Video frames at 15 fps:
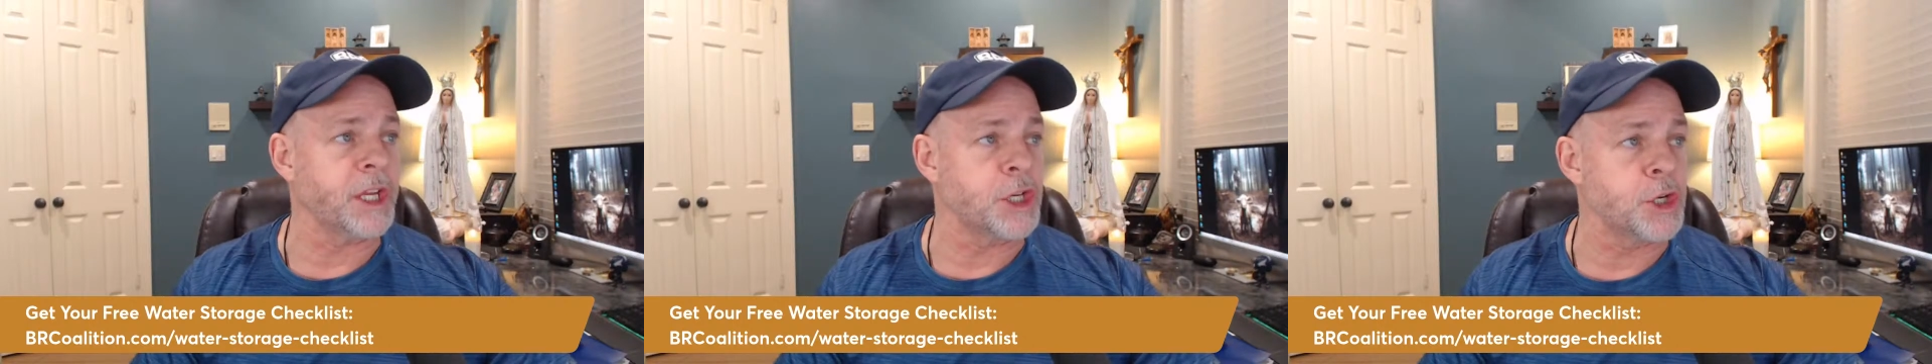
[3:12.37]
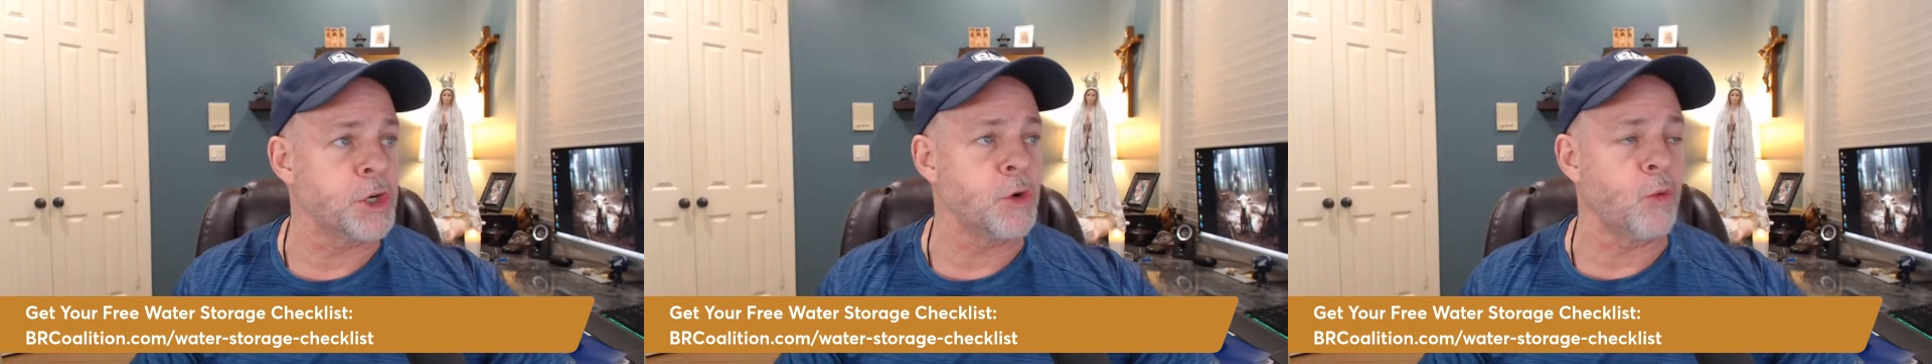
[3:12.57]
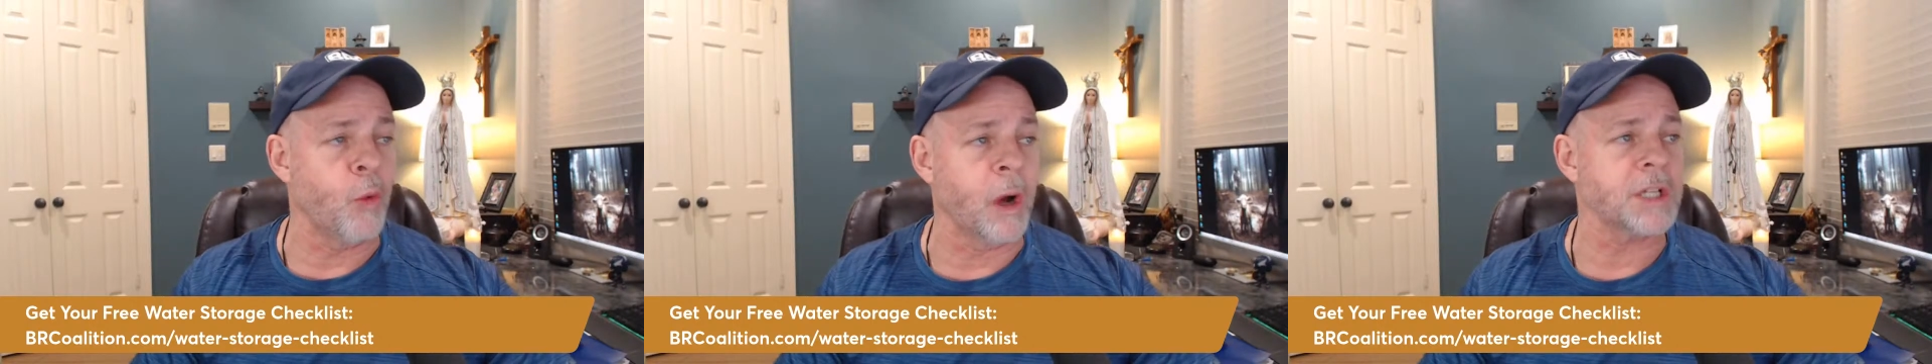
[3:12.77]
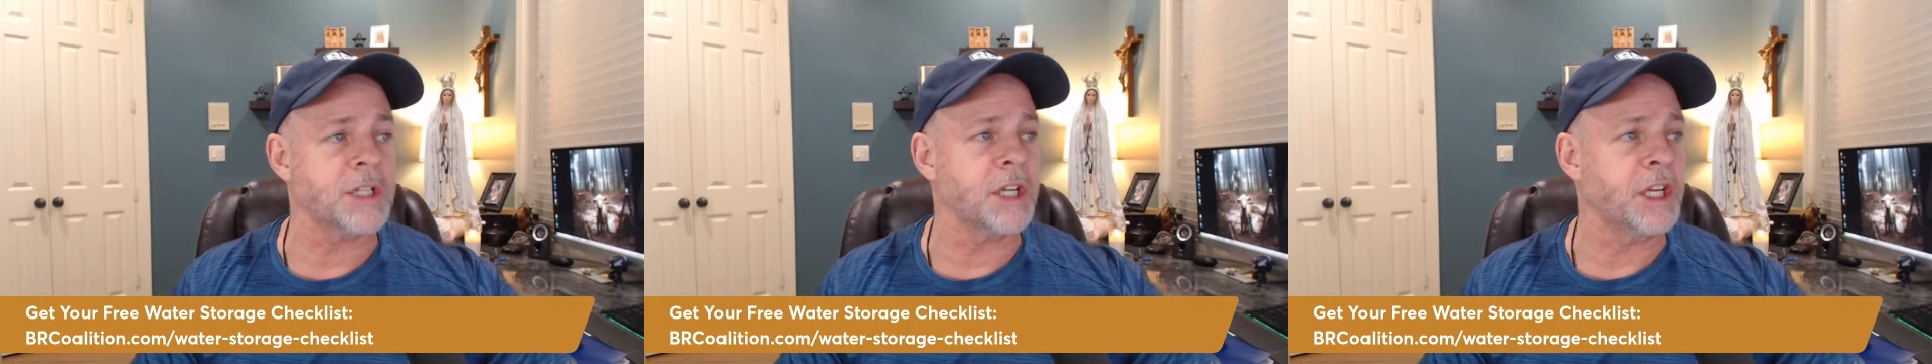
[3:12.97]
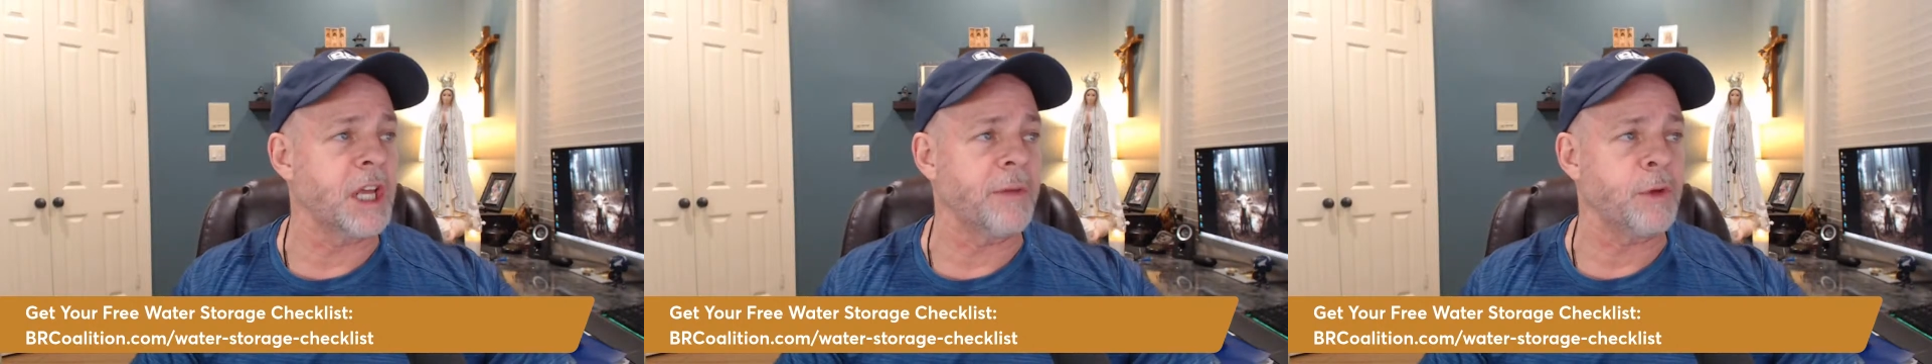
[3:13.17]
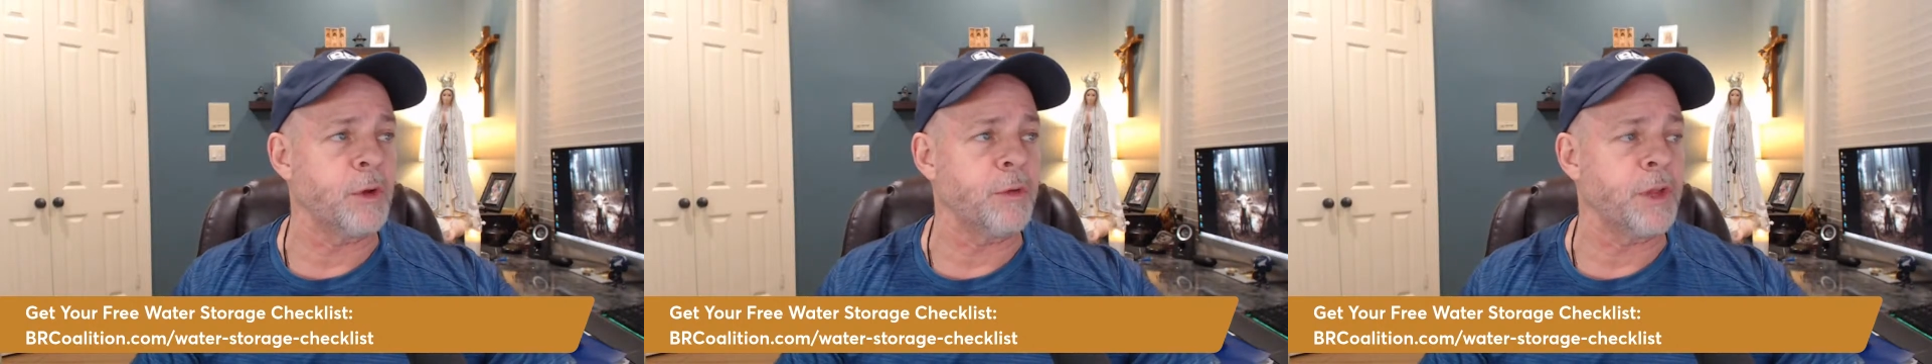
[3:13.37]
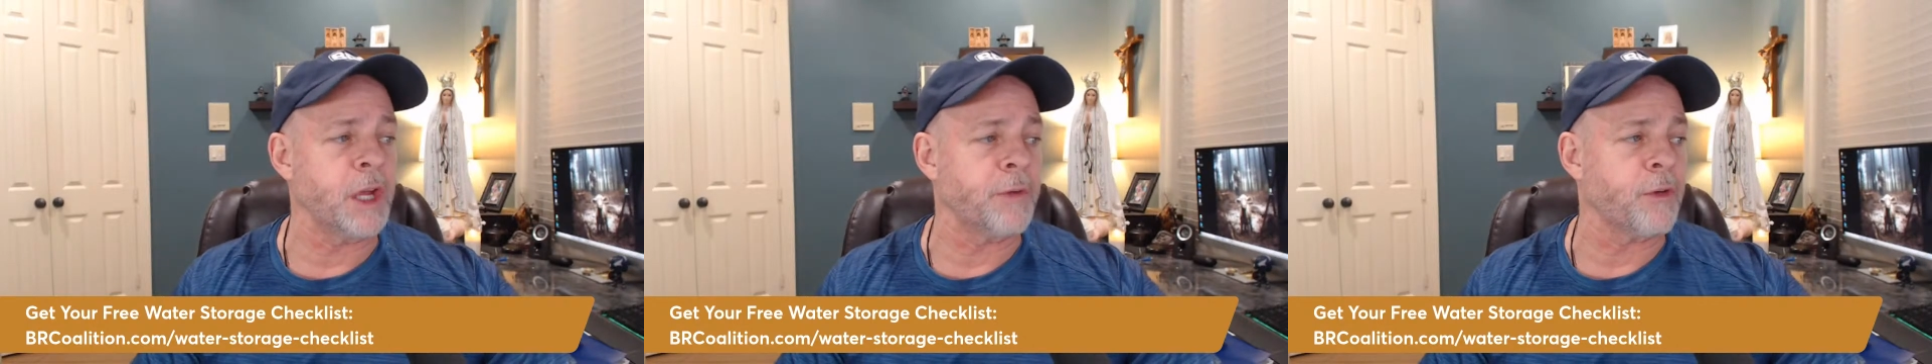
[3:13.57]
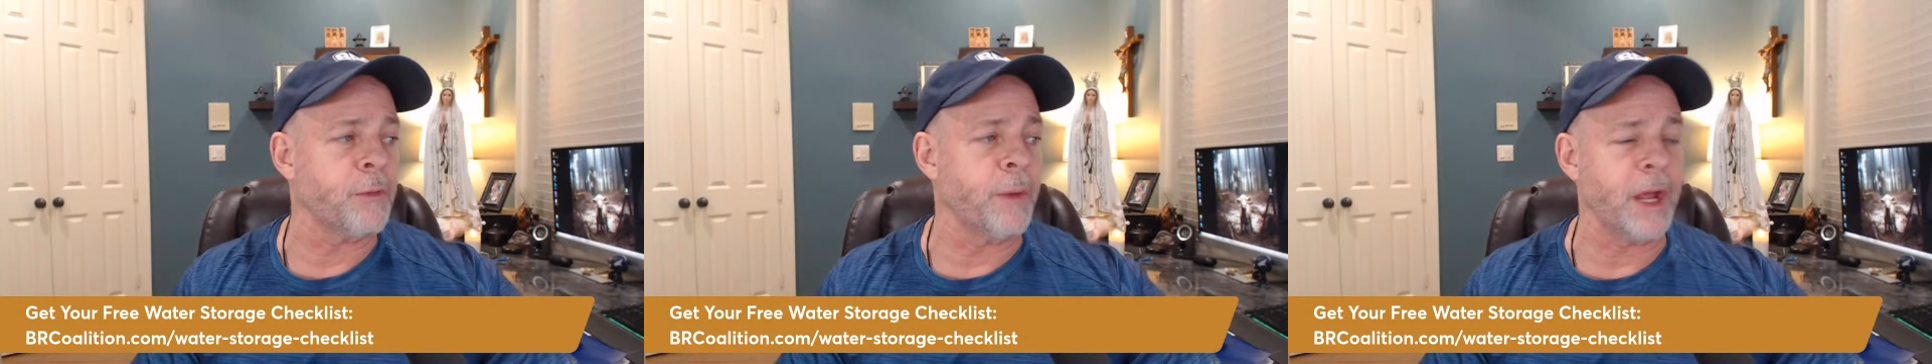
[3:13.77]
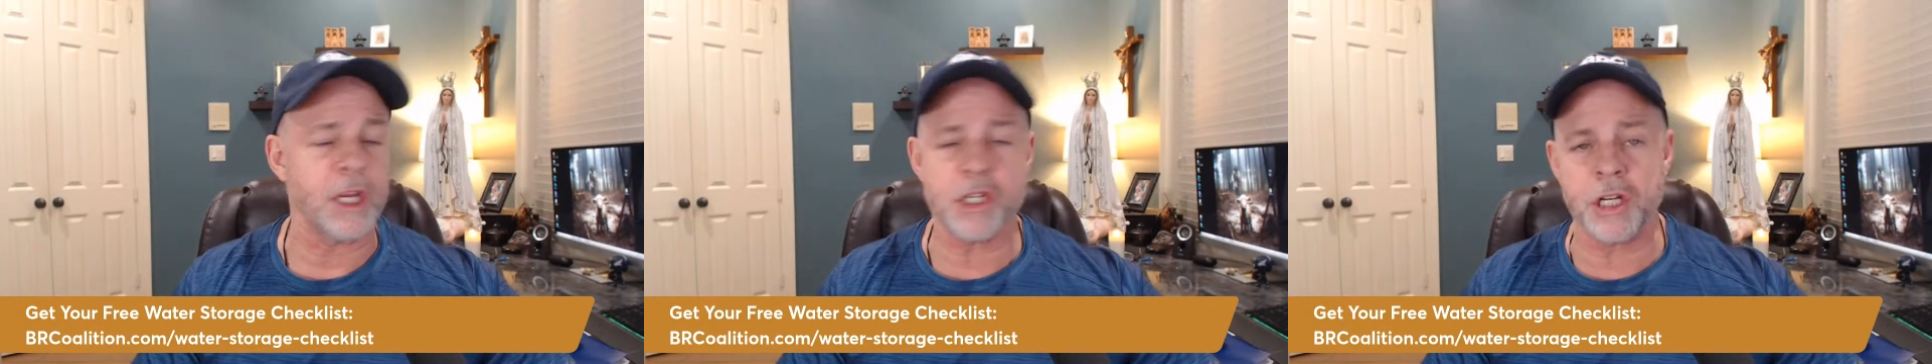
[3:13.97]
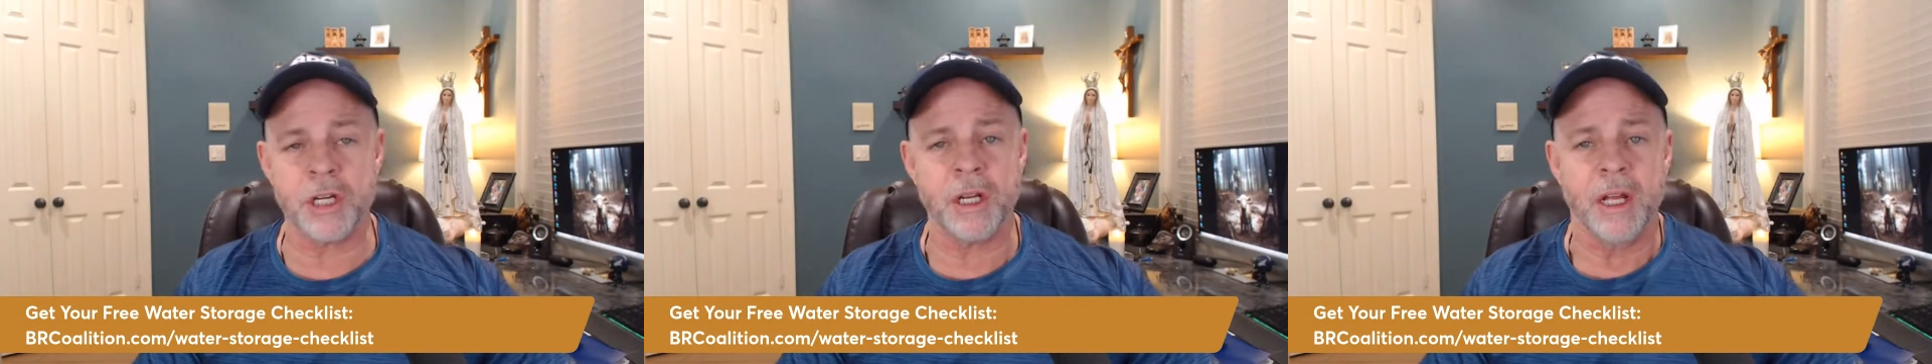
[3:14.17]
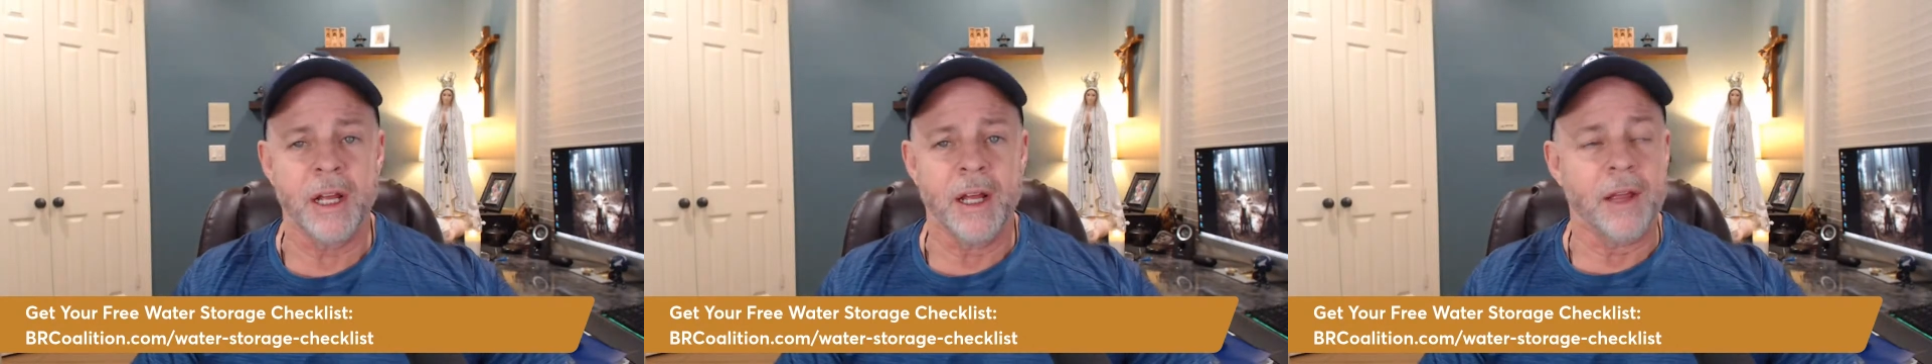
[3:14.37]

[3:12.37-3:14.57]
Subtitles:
do want to give you the information